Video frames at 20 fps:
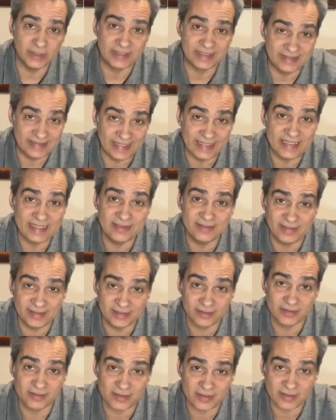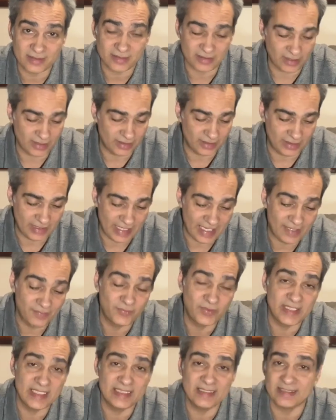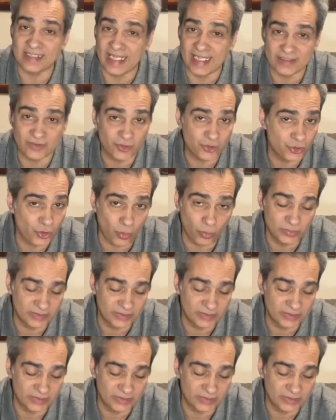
Canadian dealers uh, have these, and so